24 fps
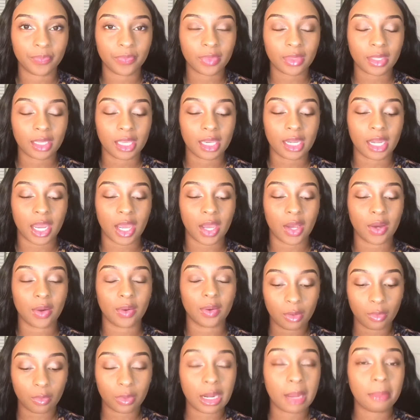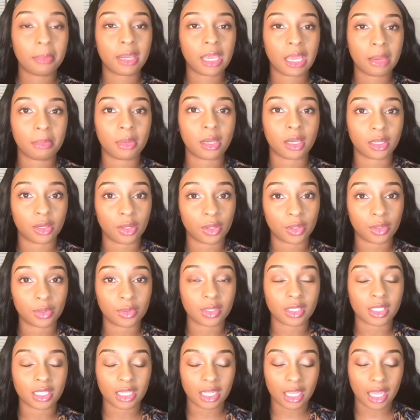Now, when I became an
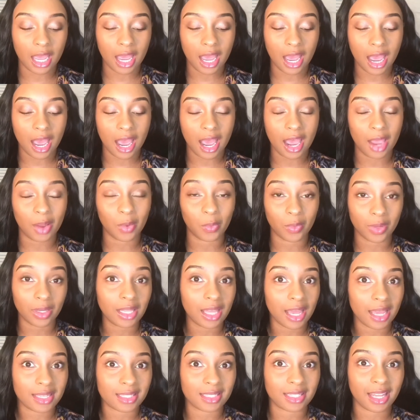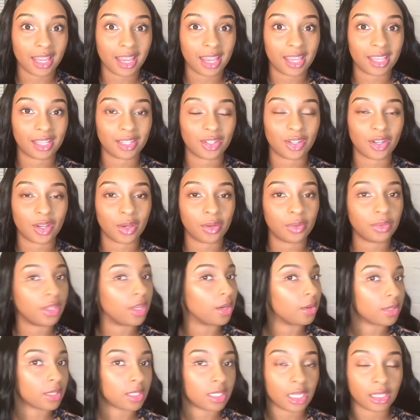adult, I realized that, you know,
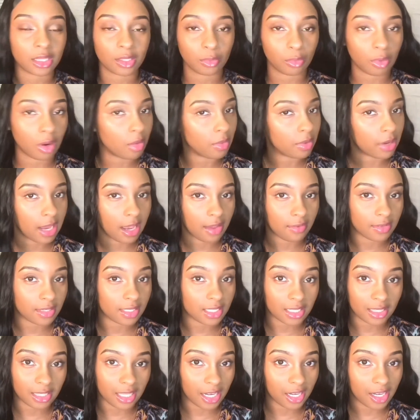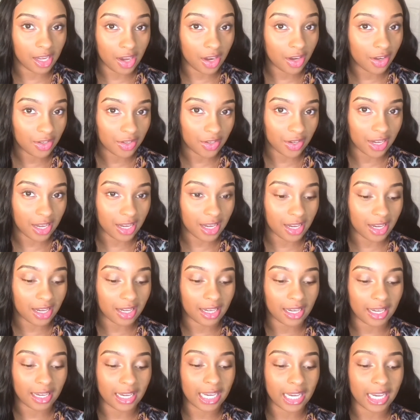there is nothing wrong with having synthetic hair in your head,
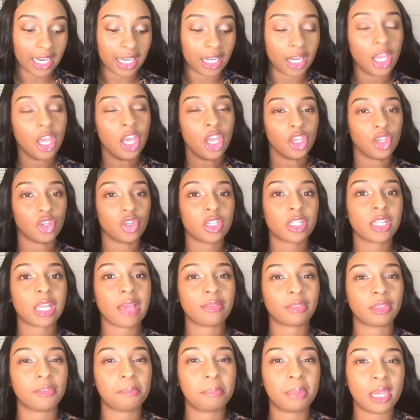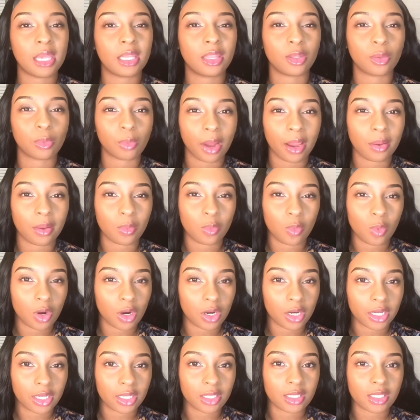and you just have to pick the right
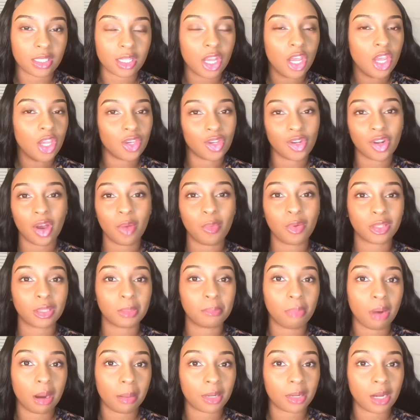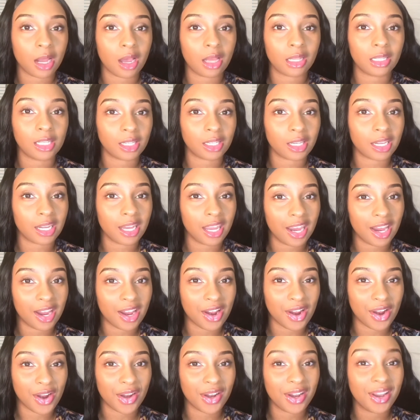ones. You don't want the Barbie doll looking
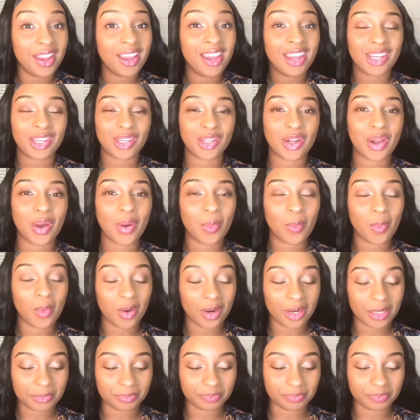hair. You don't want